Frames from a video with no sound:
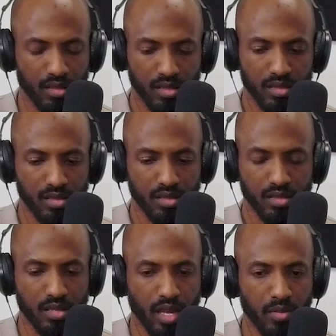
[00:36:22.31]
it's a
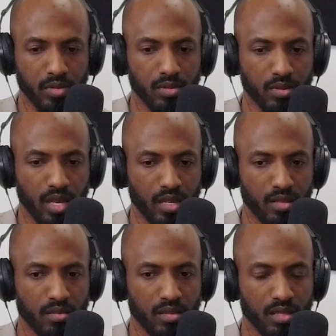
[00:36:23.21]
table that
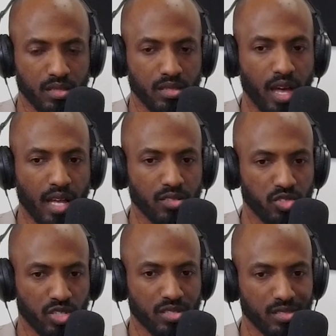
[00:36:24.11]
it's not
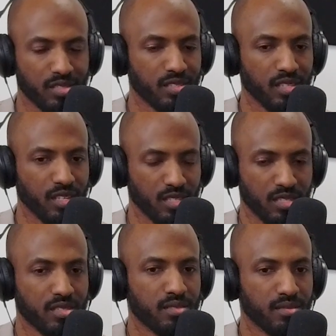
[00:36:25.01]
just the city.
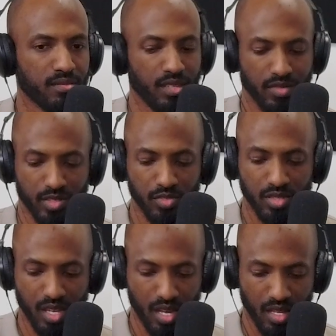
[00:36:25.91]
It's, like you
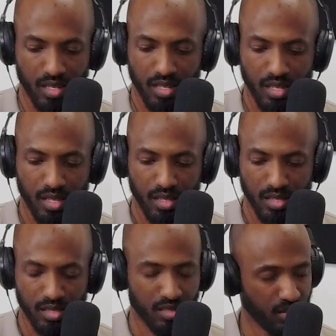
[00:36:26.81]
said,
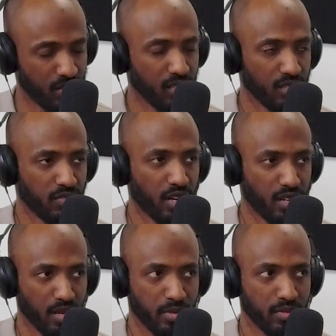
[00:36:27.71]
listening to the needs of our
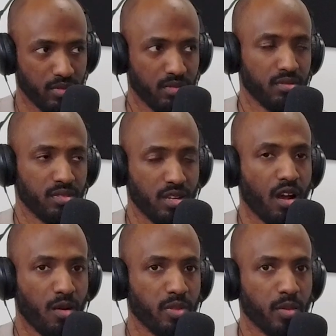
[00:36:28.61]
neighbors. There
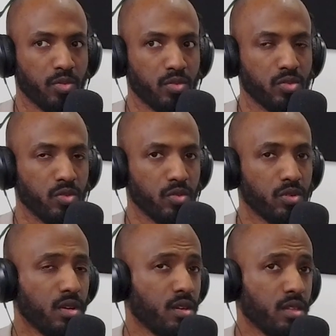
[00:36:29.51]
are people
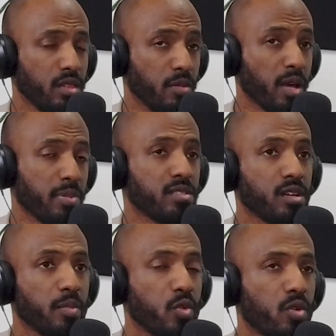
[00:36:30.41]
there might be
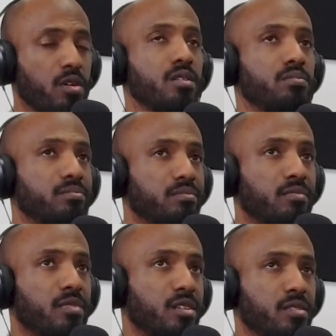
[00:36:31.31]
some who are
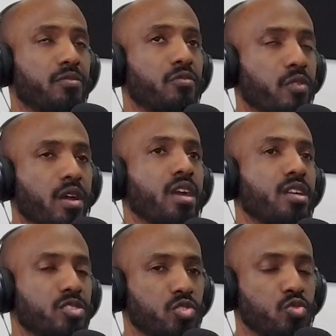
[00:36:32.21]

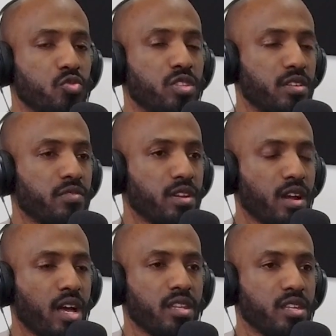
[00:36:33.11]
afraid to give their
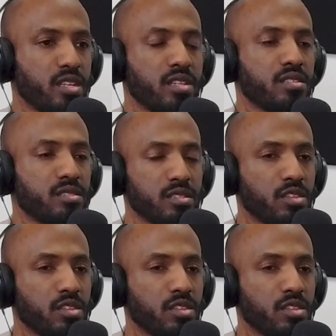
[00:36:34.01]
ideas.